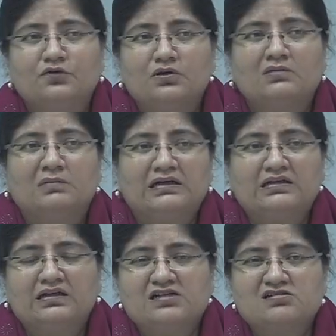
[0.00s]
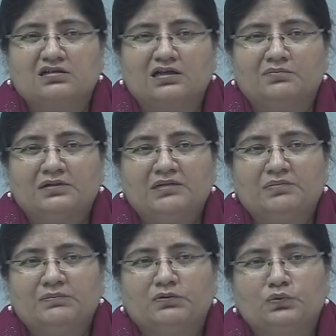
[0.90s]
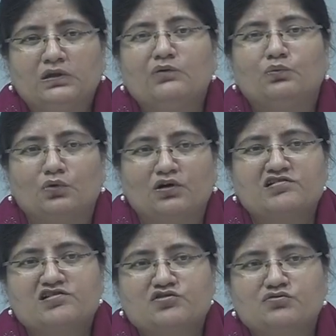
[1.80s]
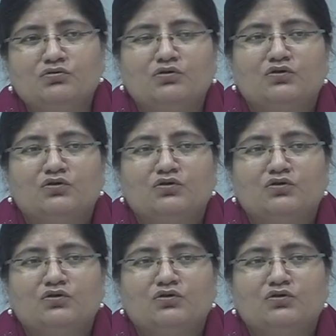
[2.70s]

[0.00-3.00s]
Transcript: you are a multinational company, people will want to